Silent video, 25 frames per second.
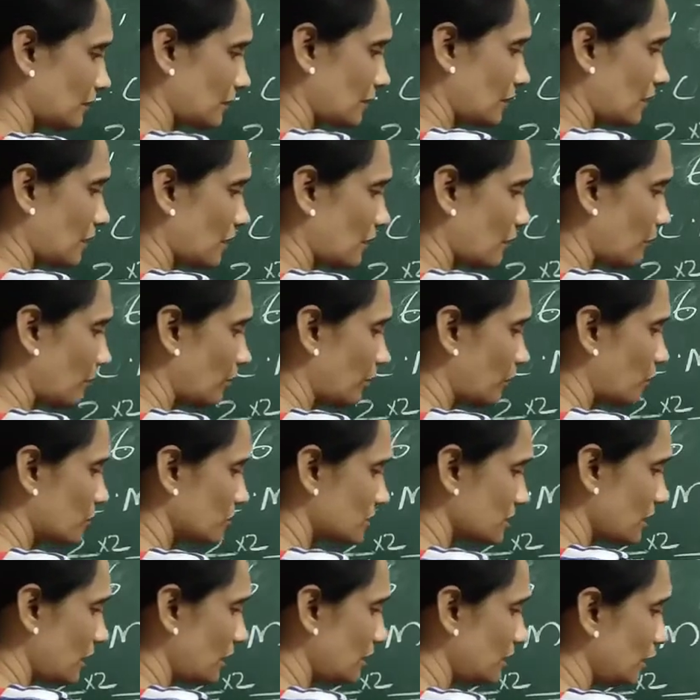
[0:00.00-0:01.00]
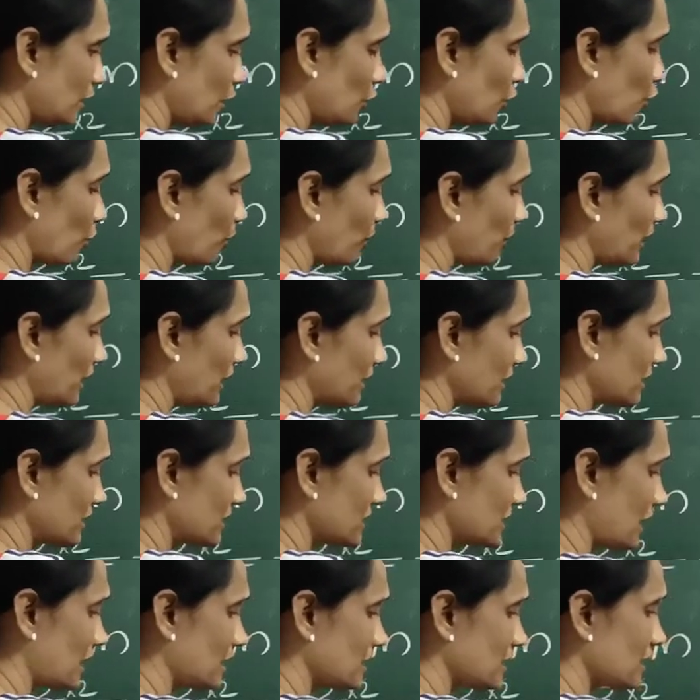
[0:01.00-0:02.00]
Because the denominators are
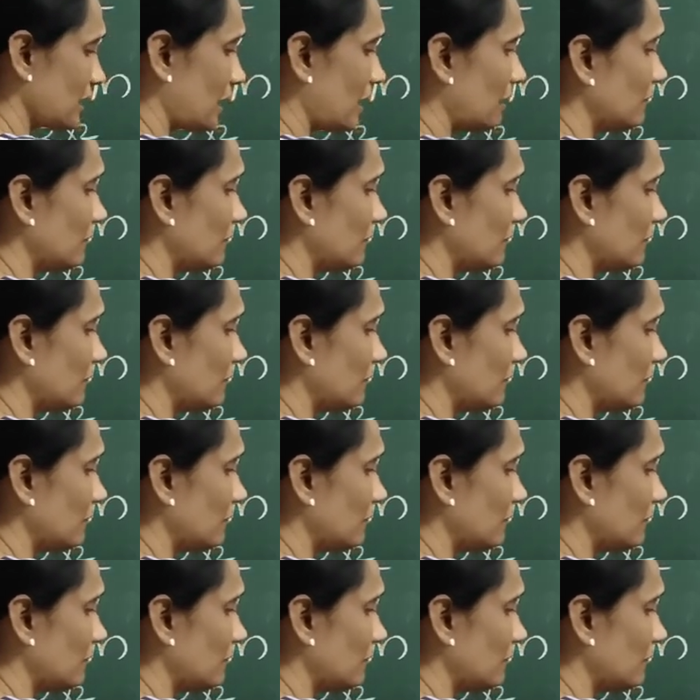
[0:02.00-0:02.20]
same.